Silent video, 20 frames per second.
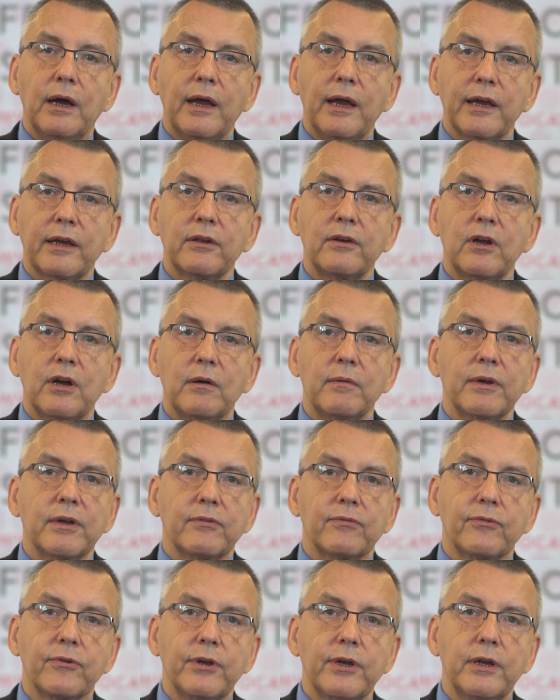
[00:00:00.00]
economic
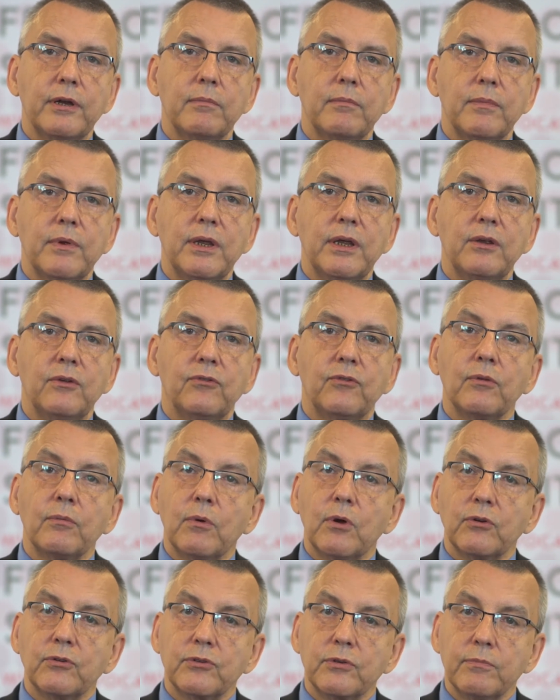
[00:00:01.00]
freedom is the
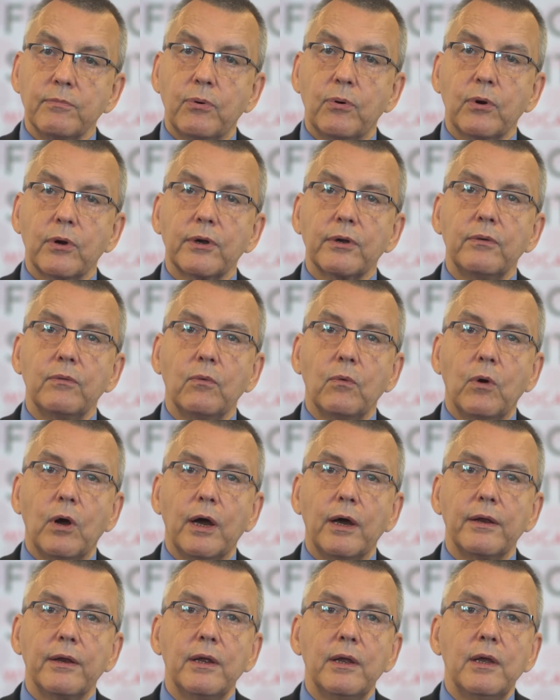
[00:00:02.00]
most important
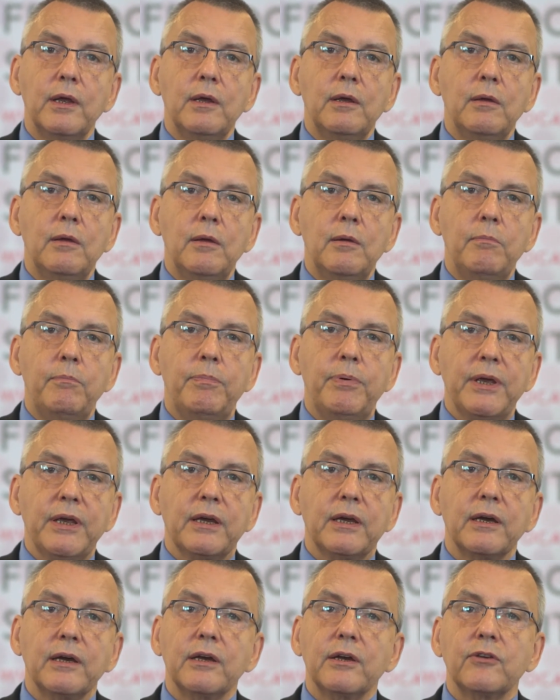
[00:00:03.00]
one
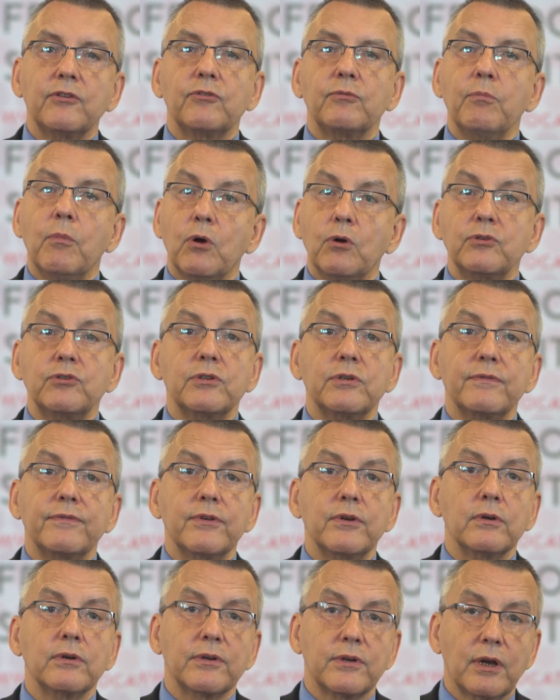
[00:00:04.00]
because most of
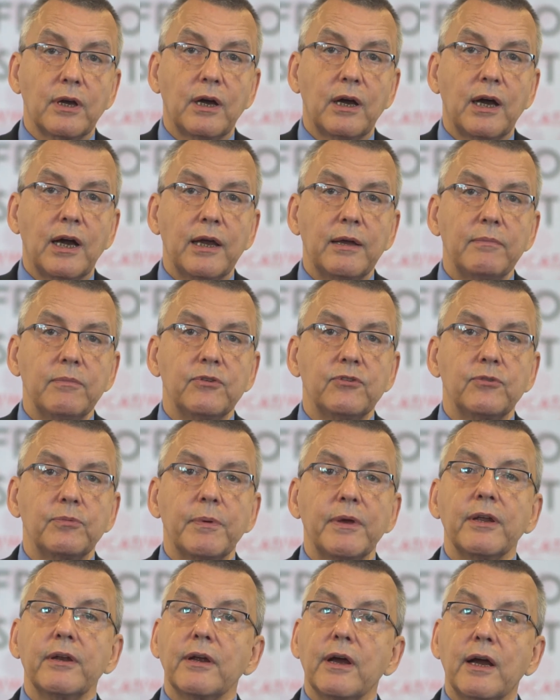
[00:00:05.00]
your time is
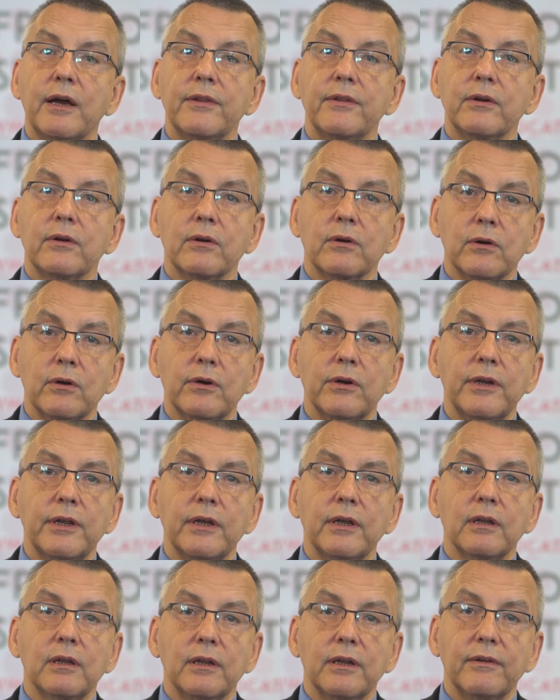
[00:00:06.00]
spent either
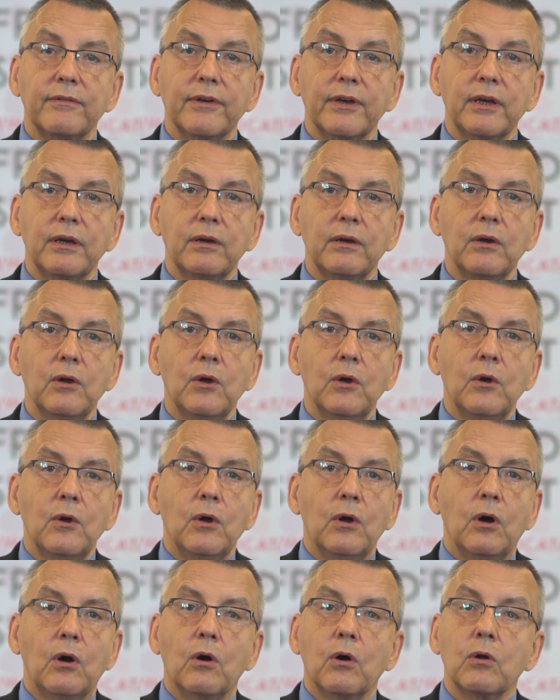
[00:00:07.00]
earning a living
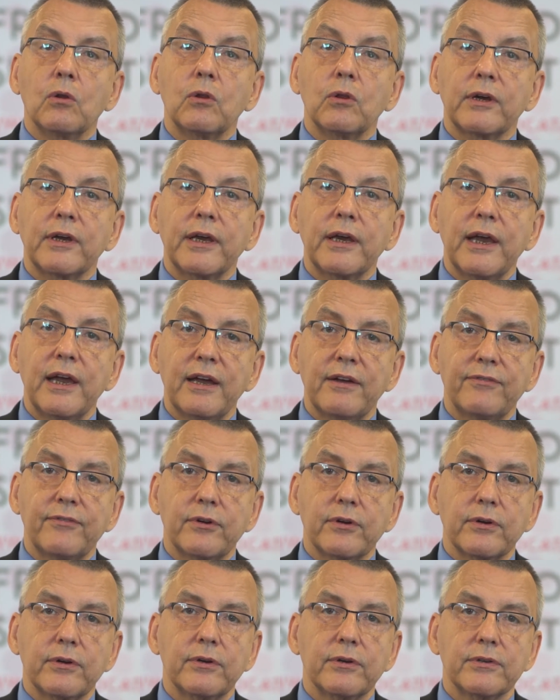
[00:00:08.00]
or looking
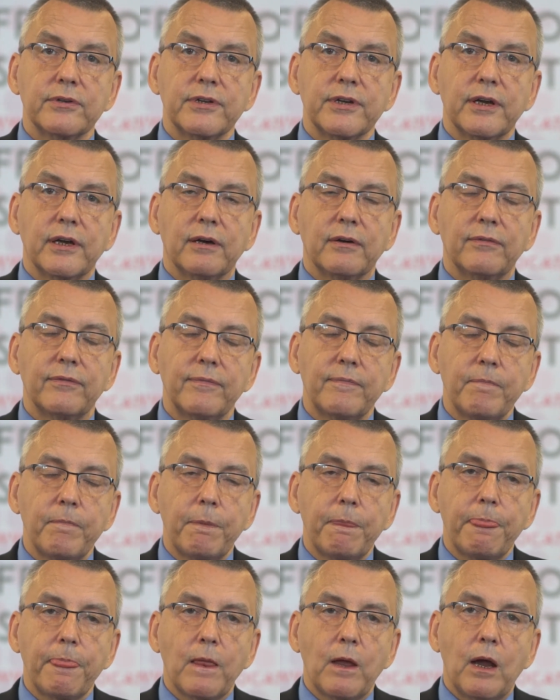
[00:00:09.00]
after yourself.
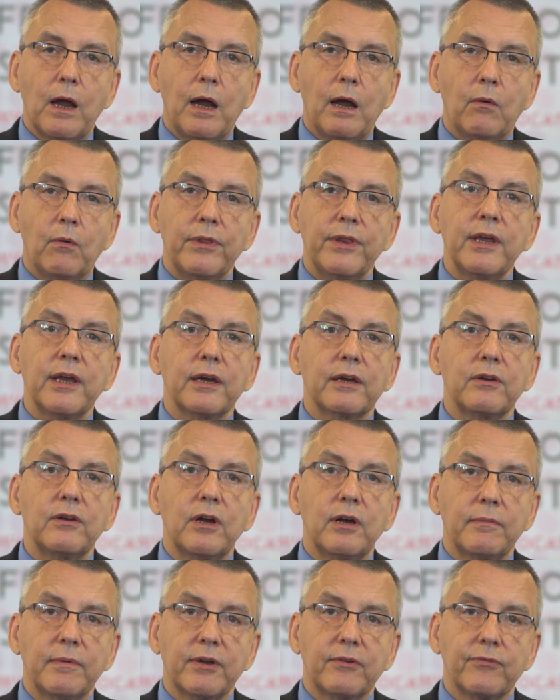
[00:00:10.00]
When the
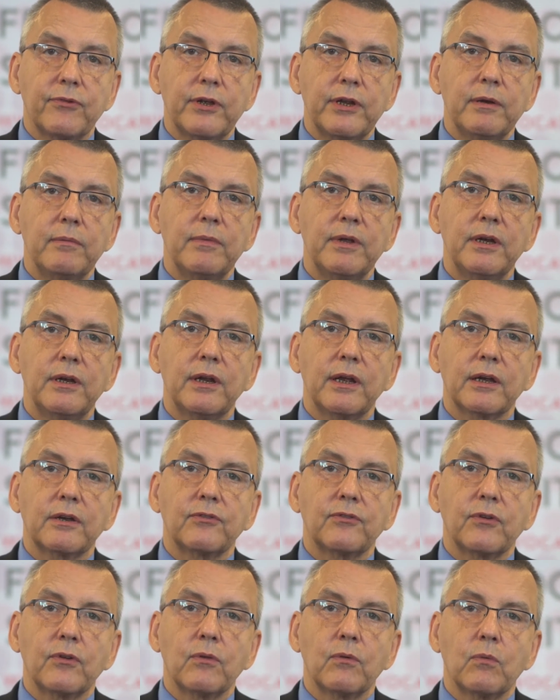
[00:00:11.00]
Economic Freedom
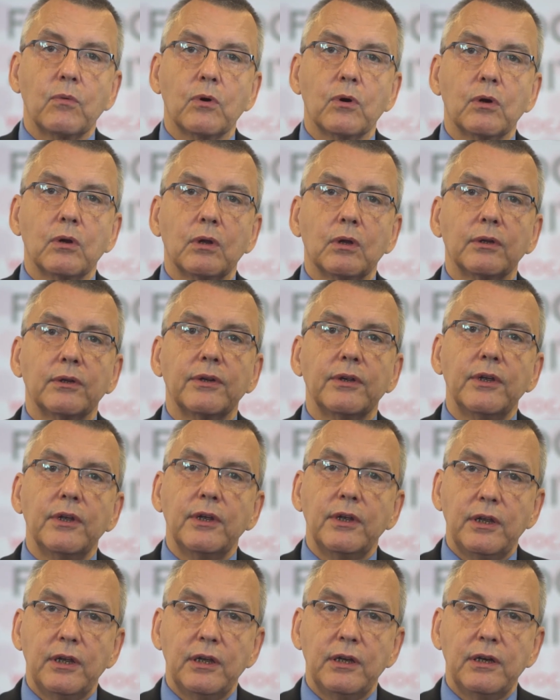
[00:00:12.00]
Index of the World
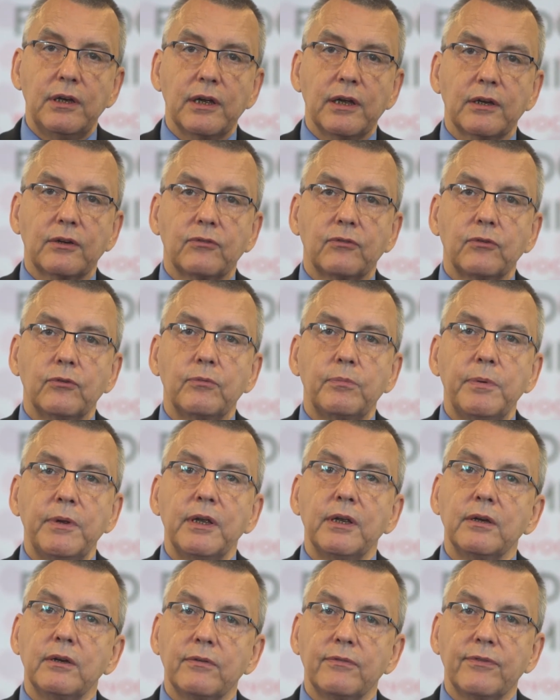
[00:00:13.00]
Index was
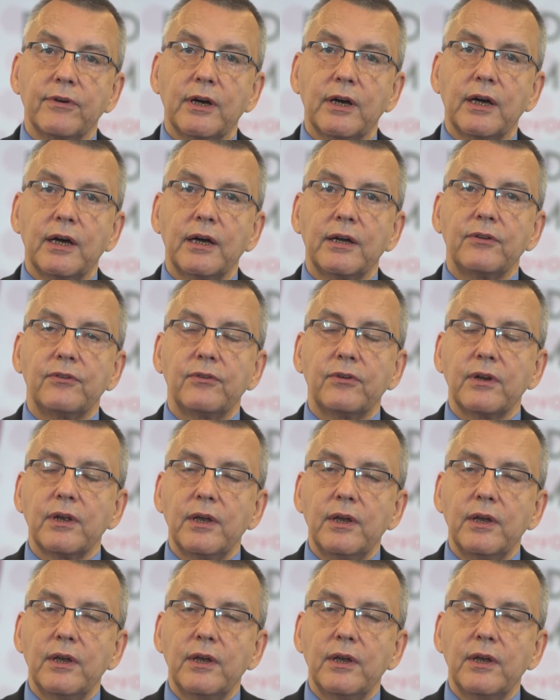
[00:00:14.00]
being devised